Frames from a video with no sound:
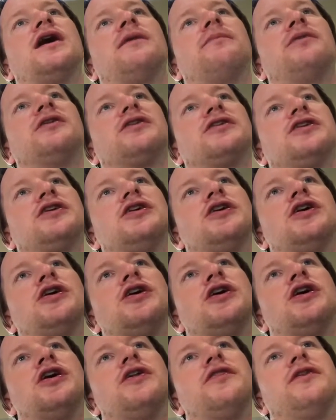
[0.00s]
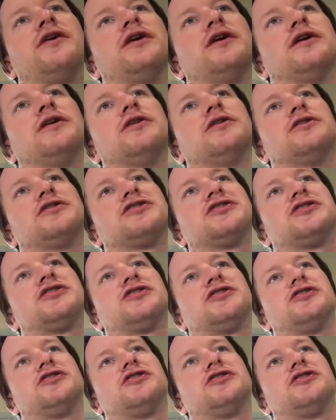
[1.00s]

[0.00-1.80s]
but there's